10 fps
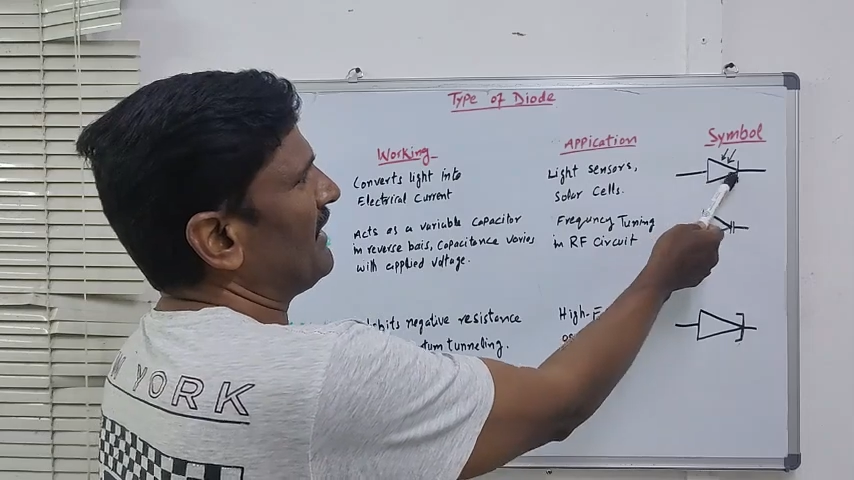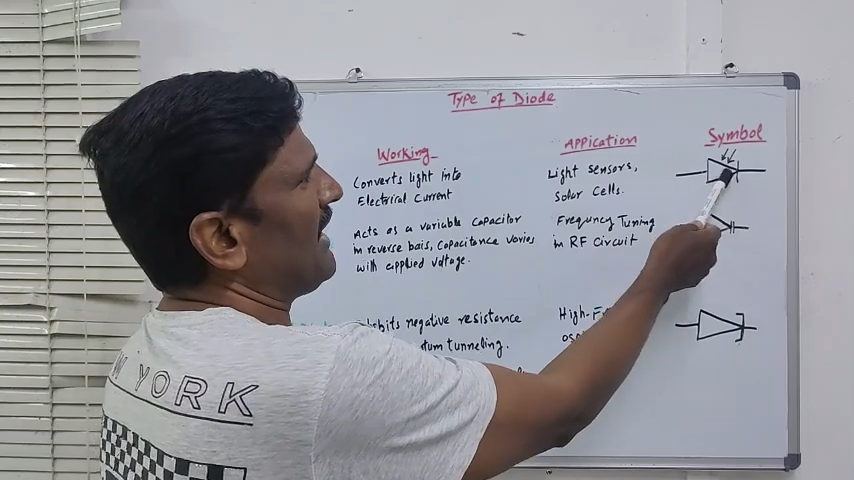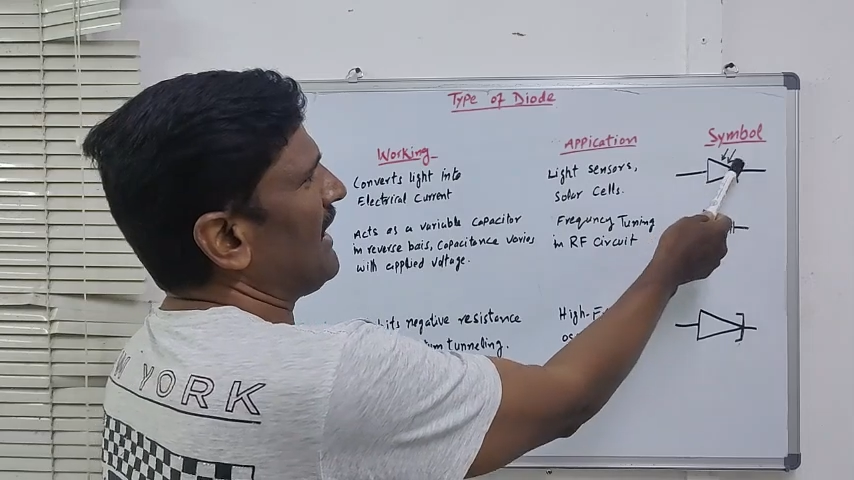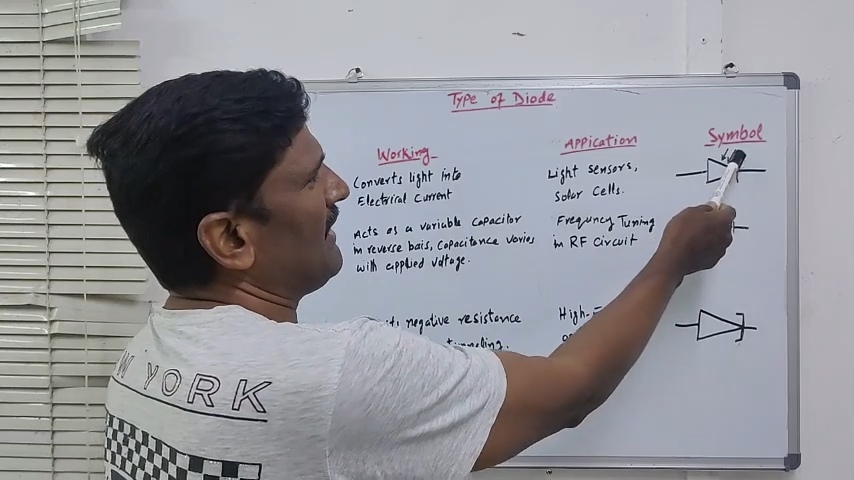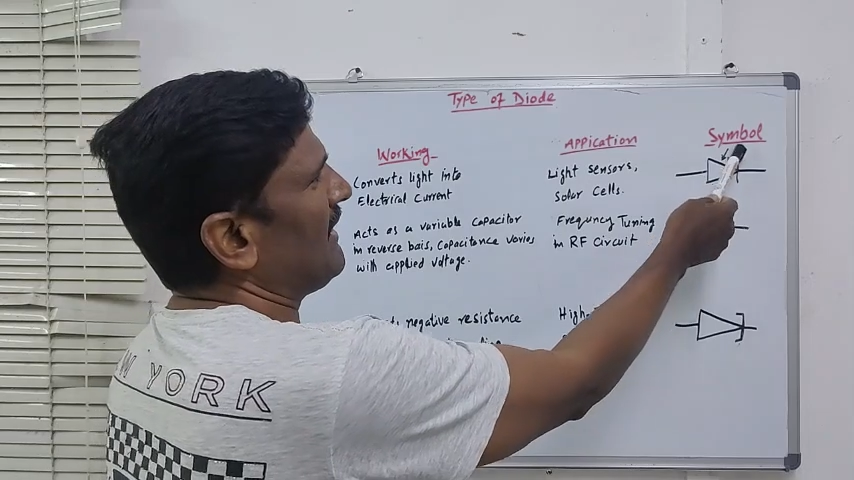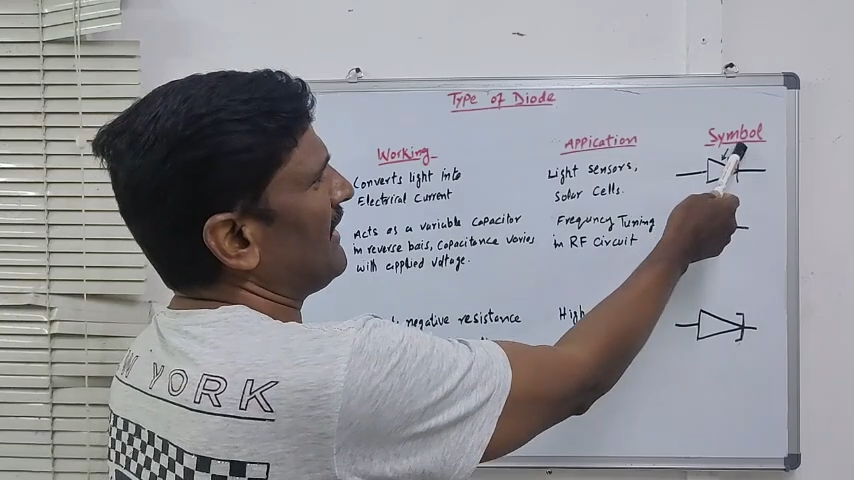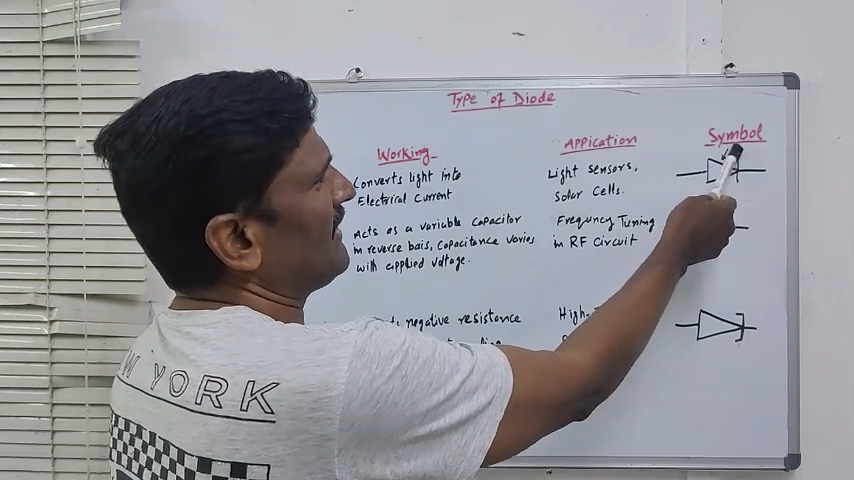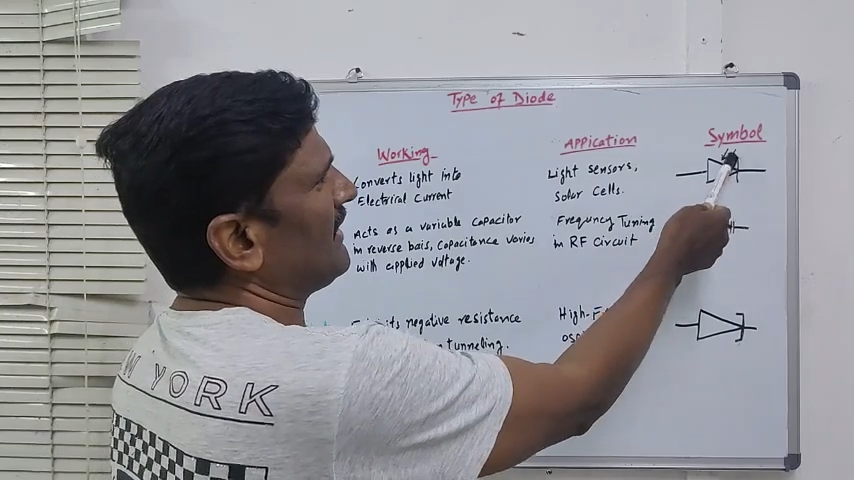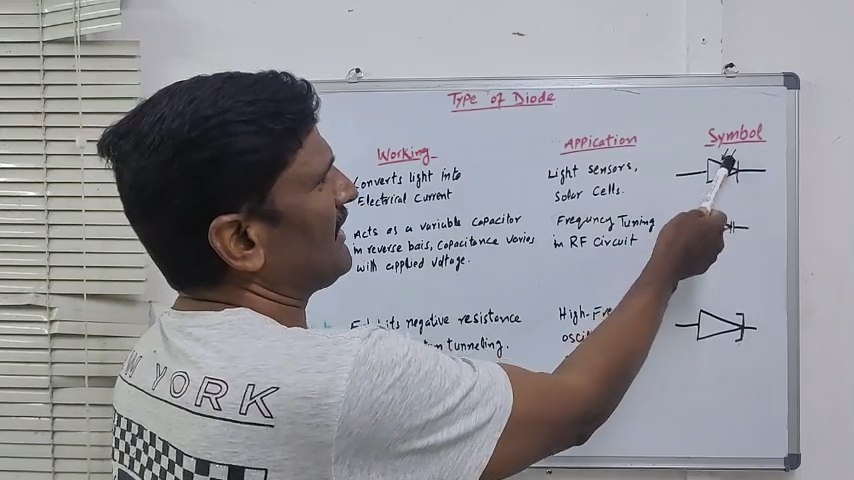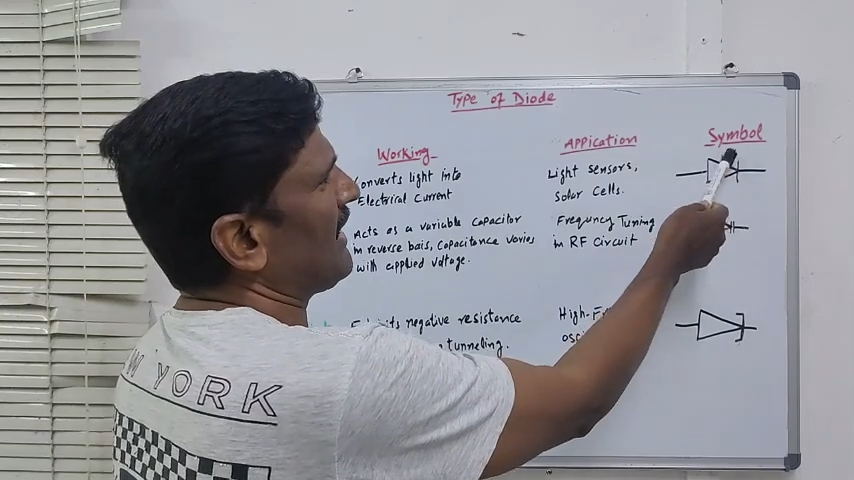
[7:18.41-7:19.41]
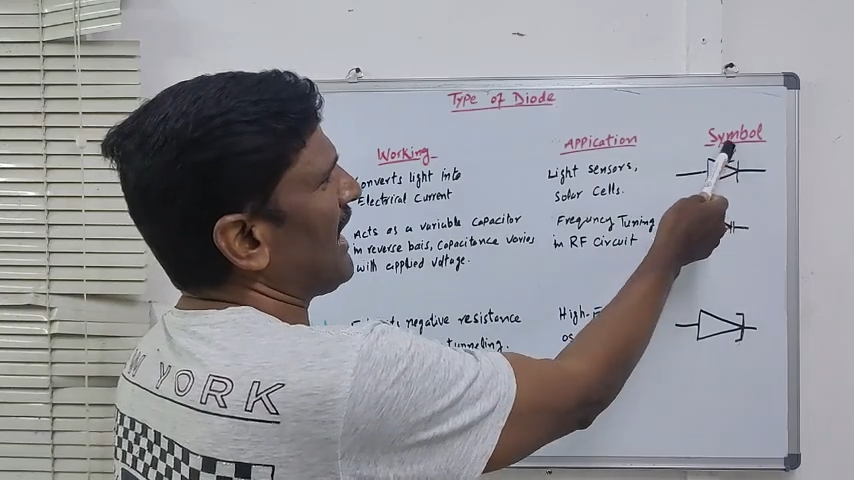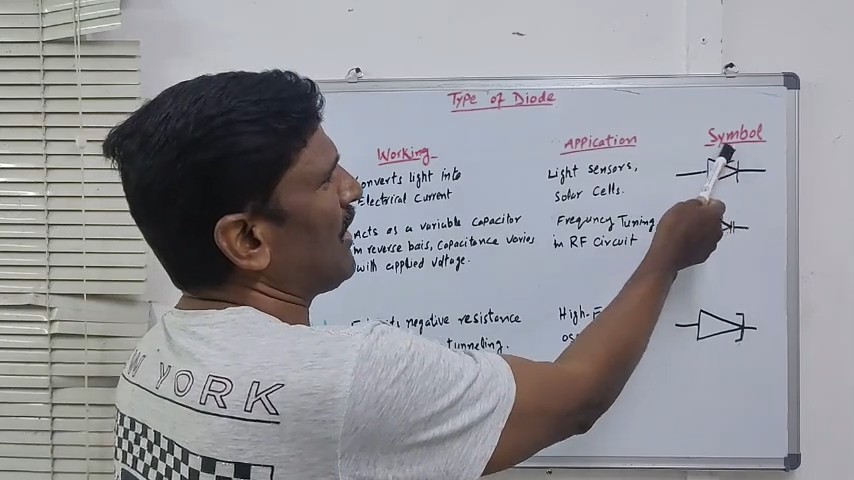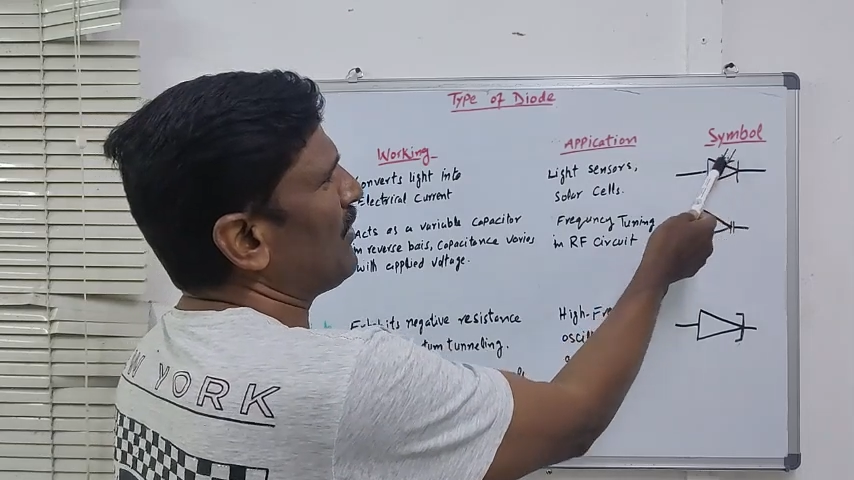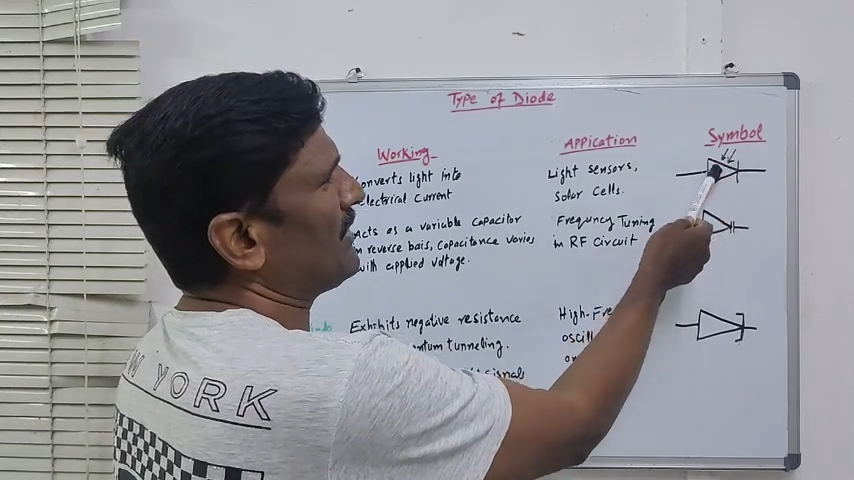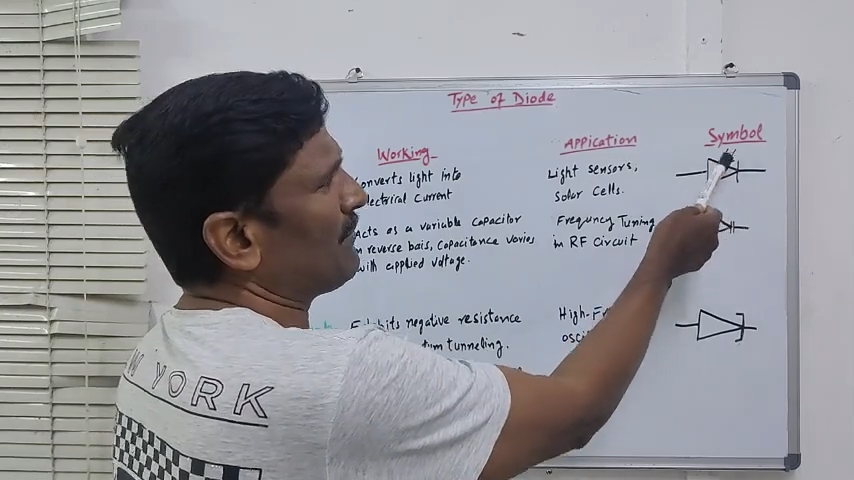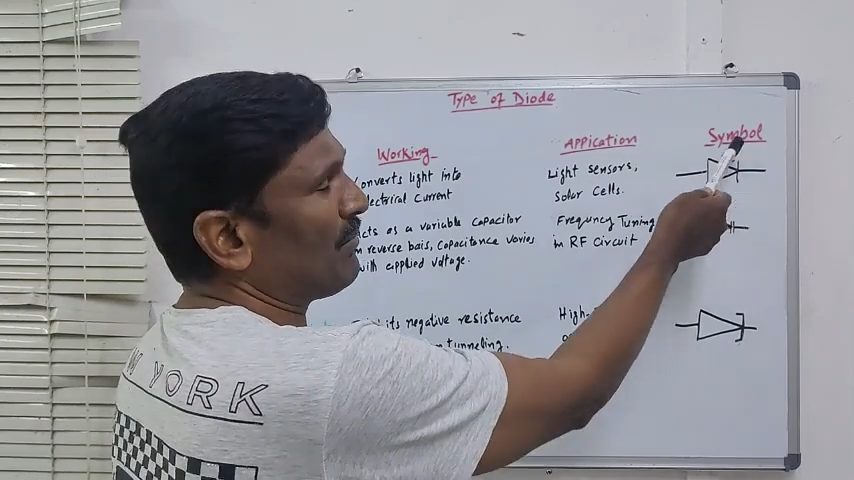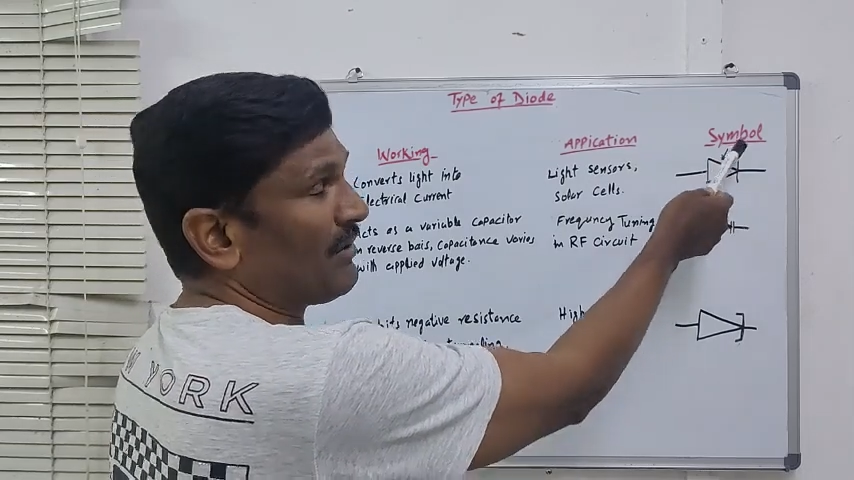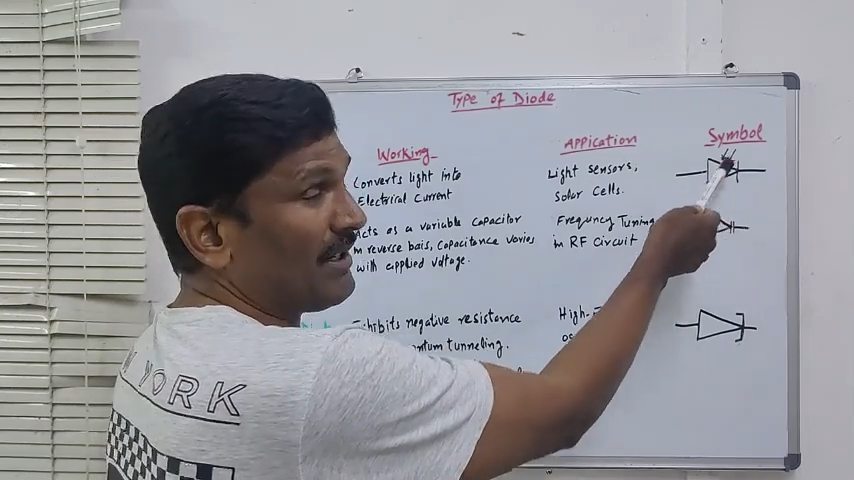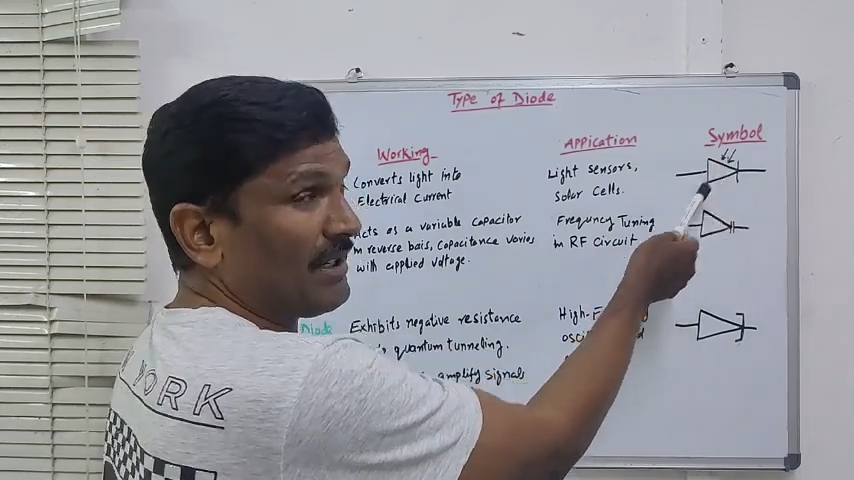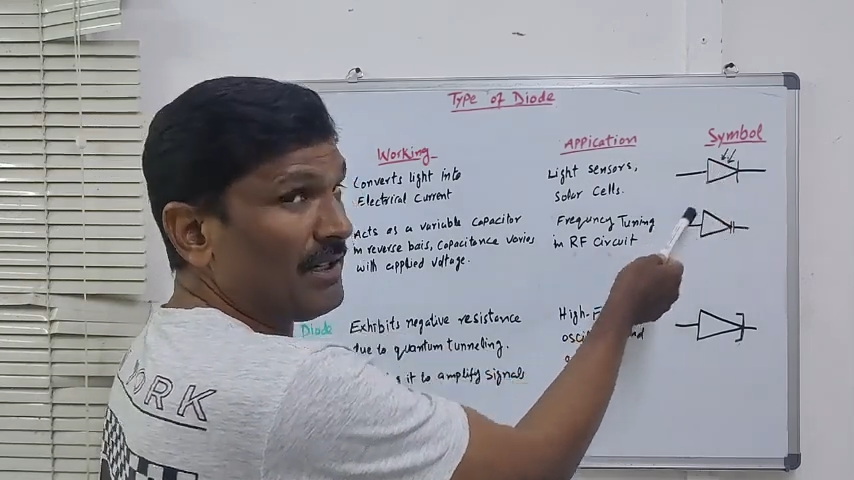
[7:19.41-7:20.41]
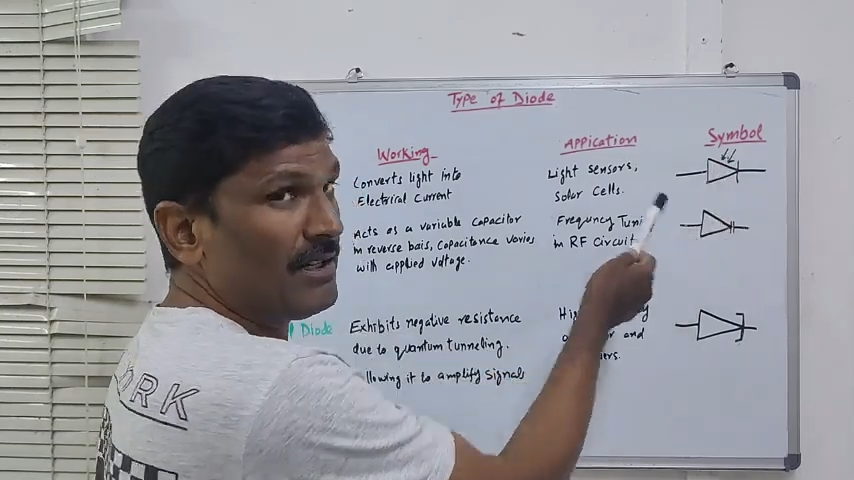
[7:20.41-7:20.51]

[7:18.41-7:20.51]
and its arrow is putting